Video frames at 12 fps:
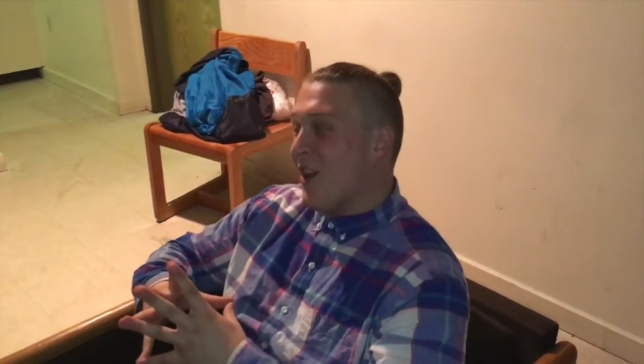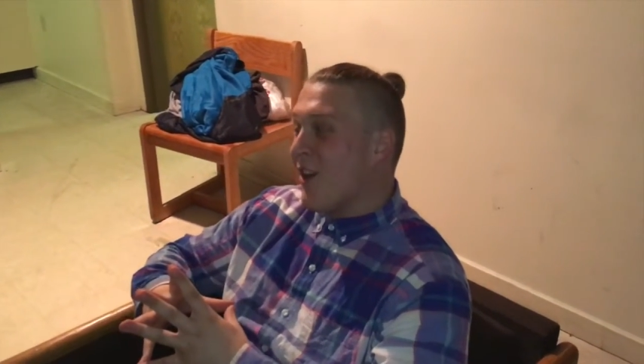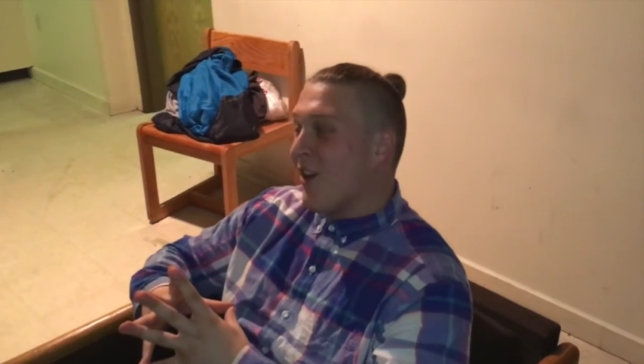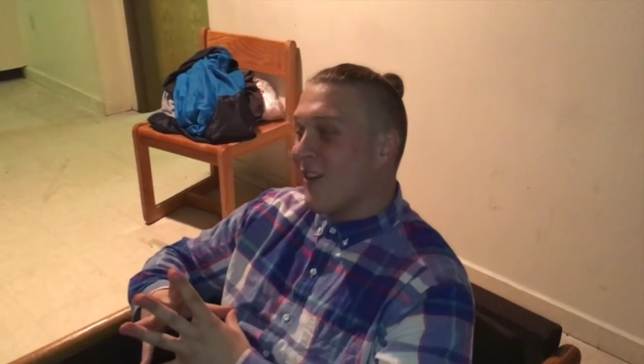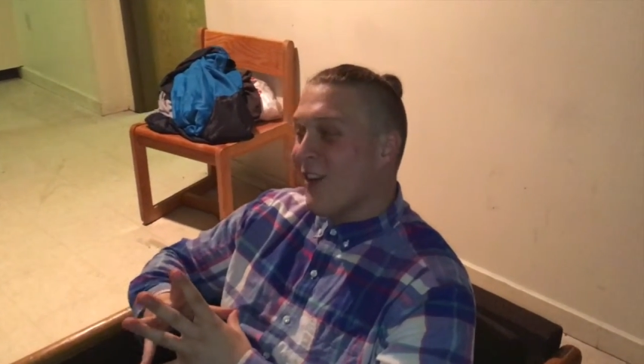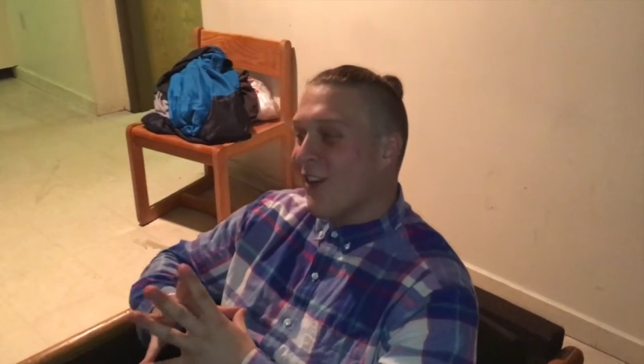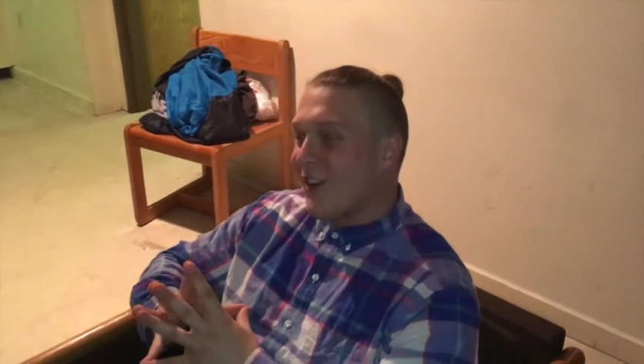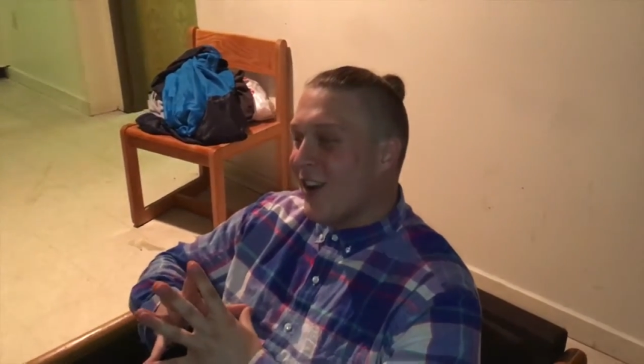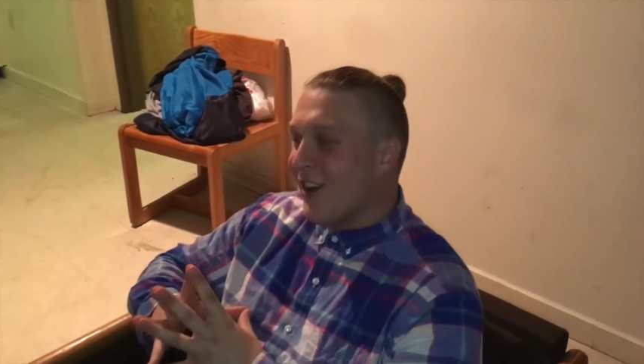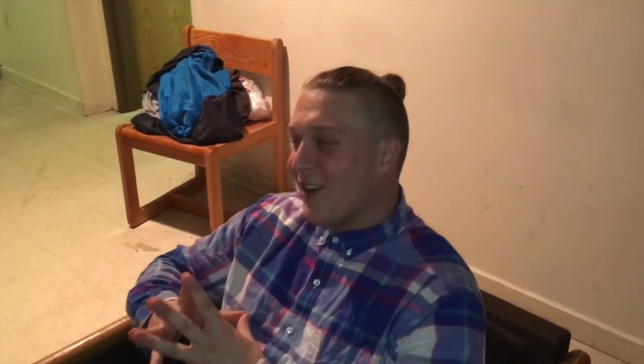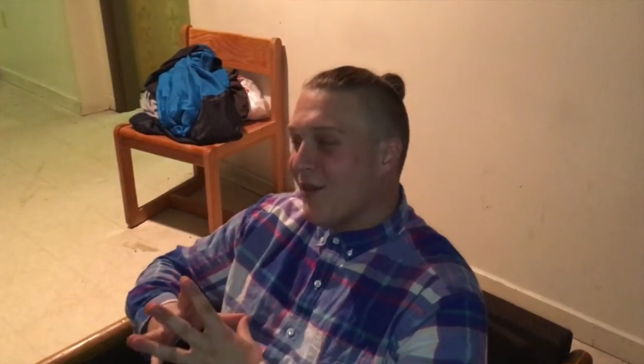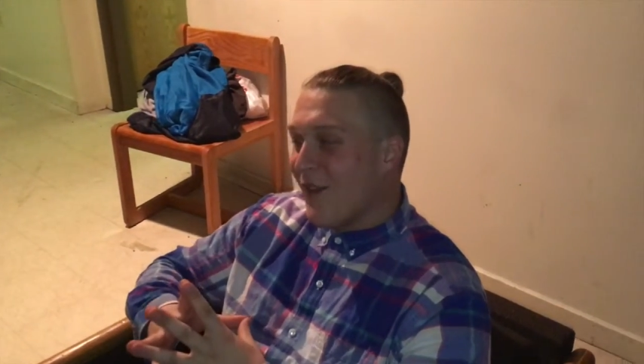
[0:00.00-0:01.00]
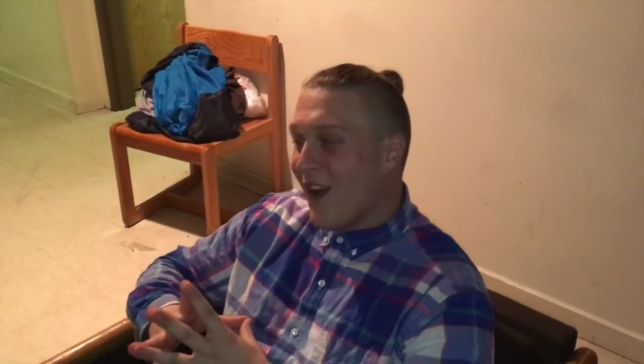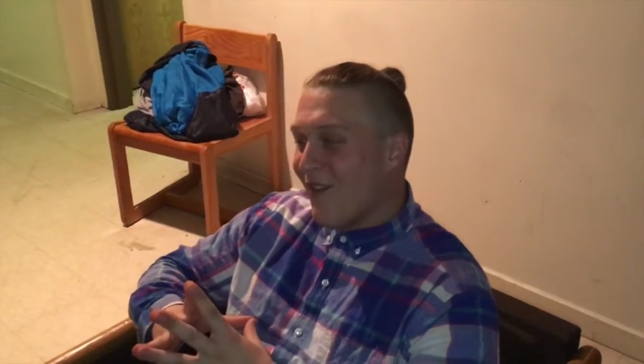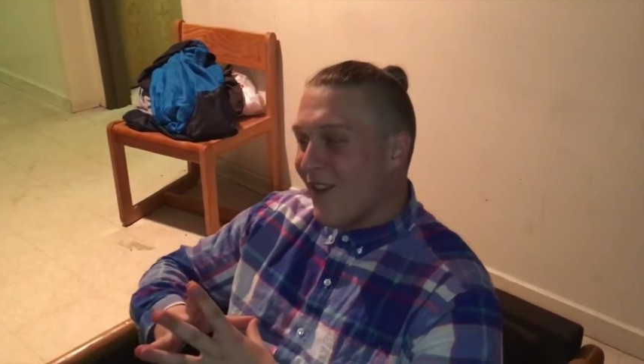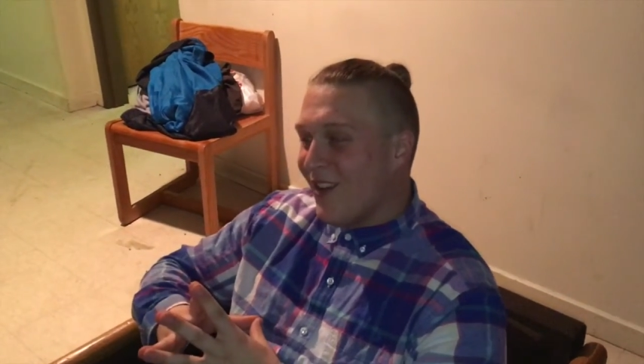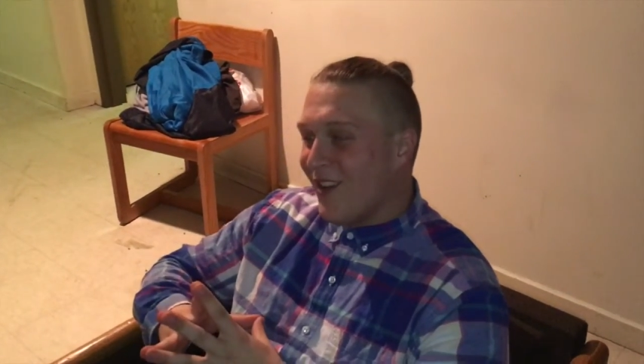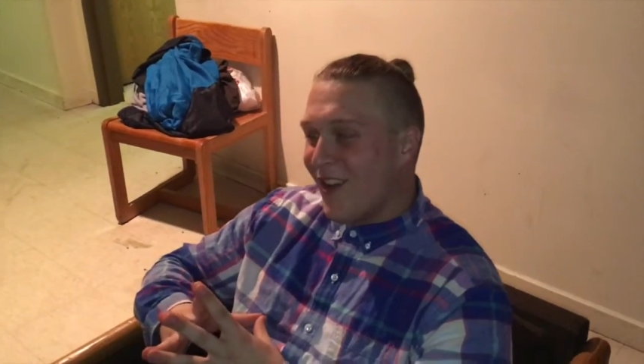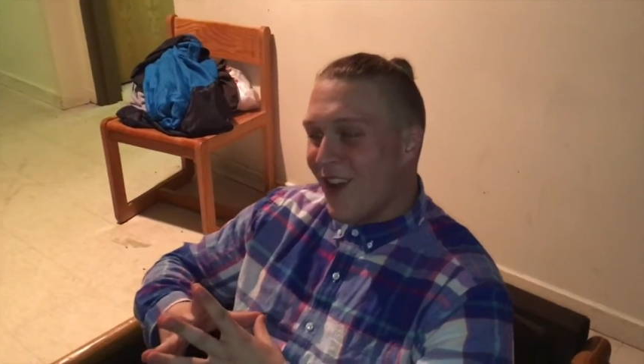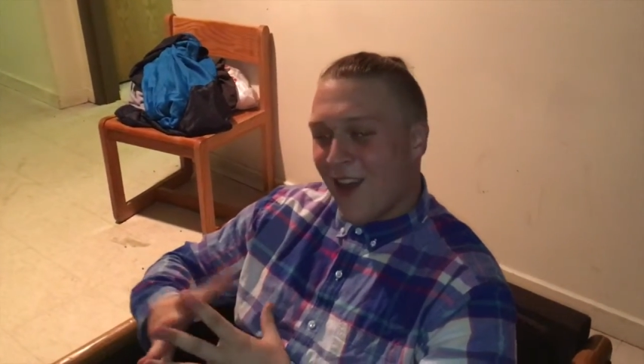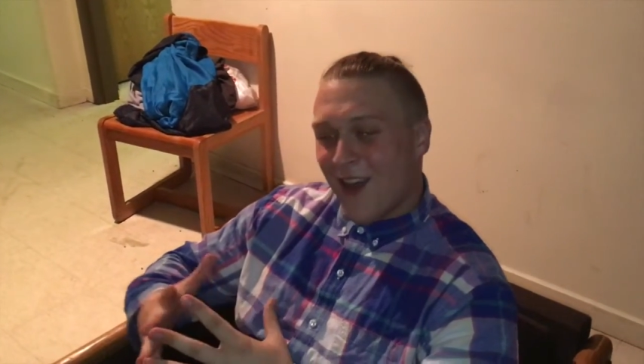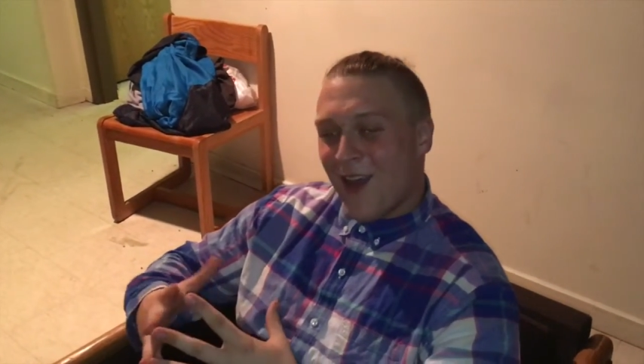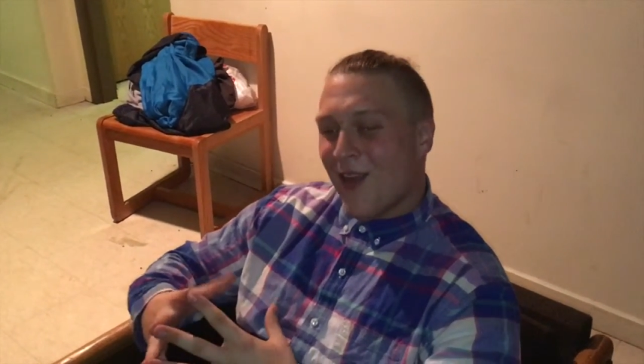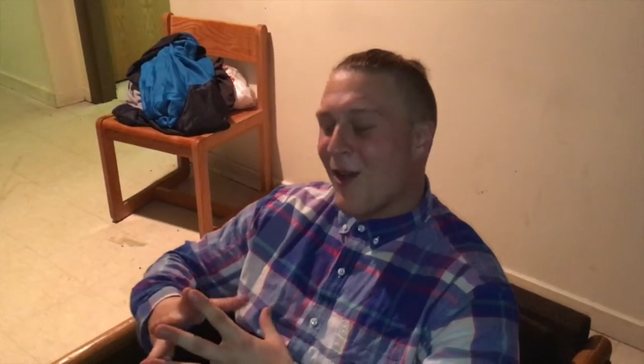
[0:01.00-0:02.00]
in our solitary confinement,
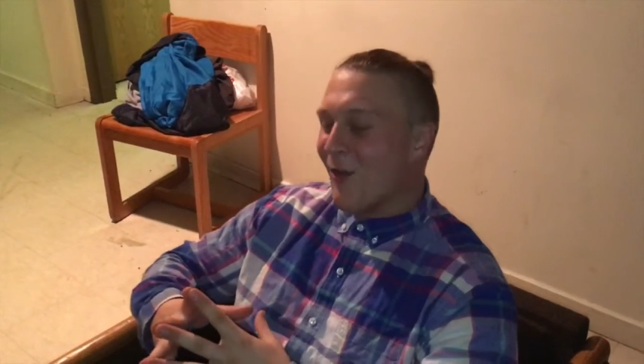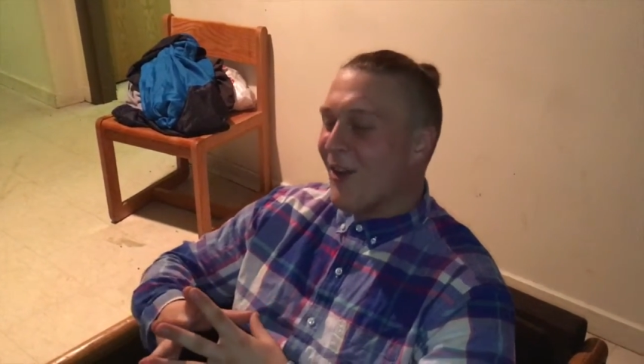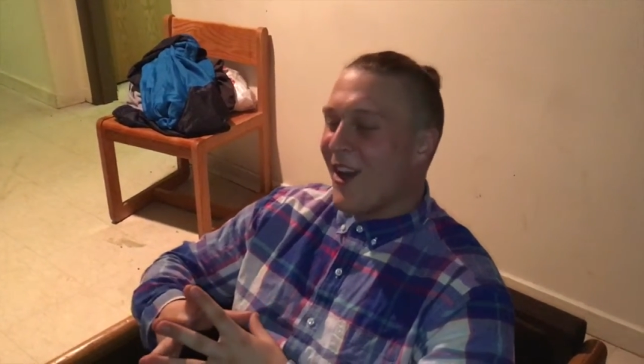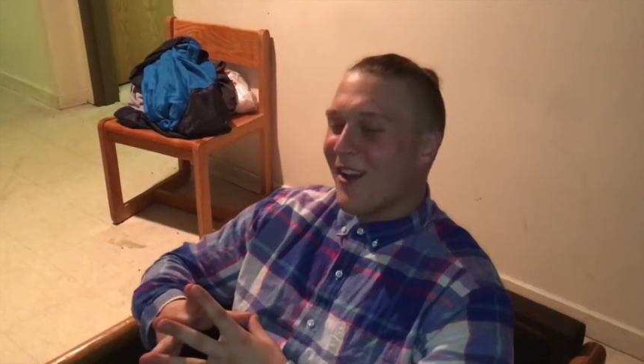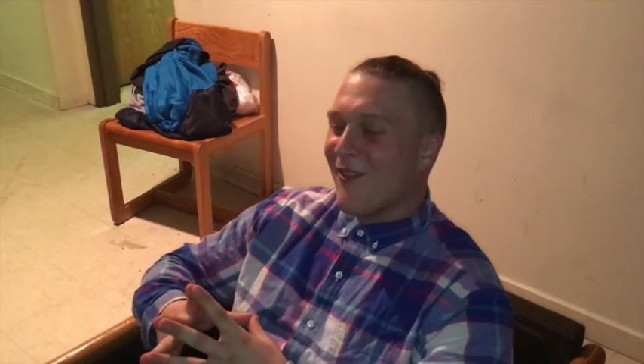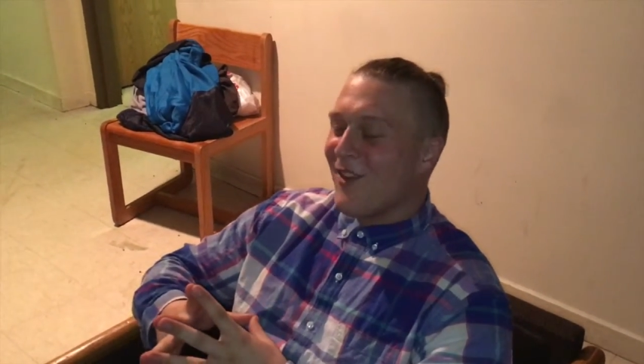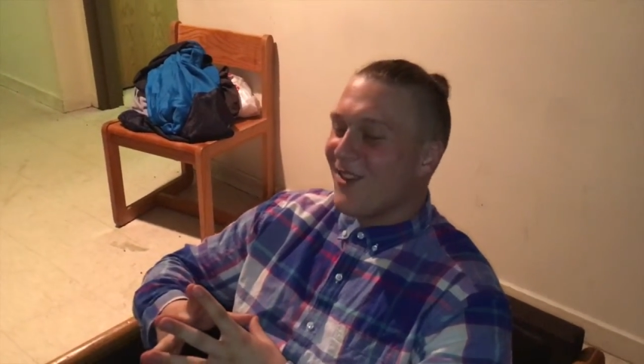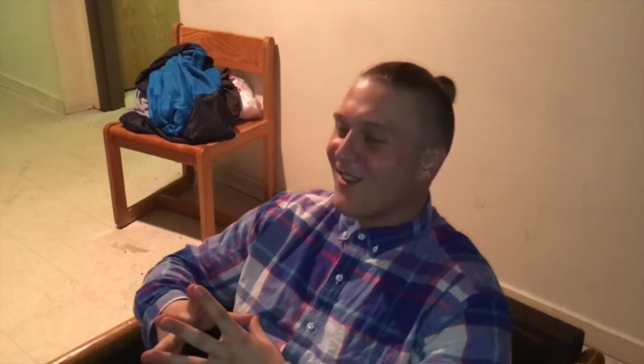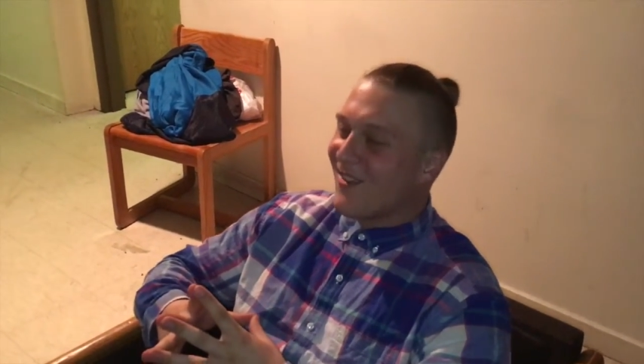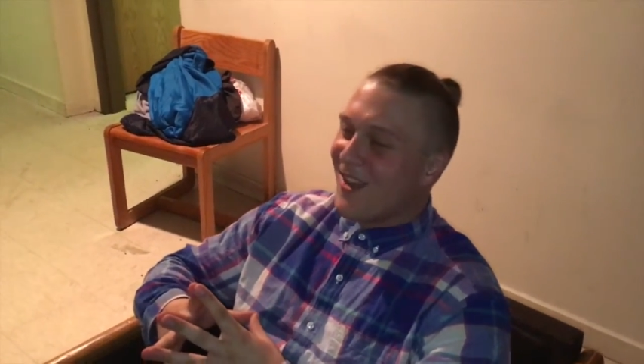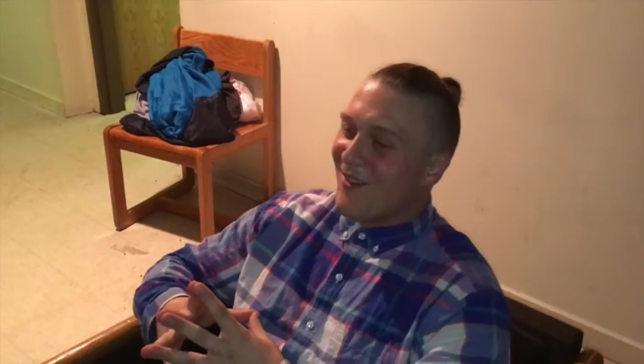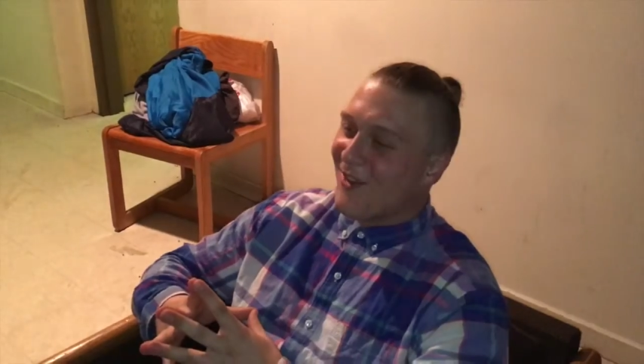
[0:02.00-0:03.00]
they will not commit the same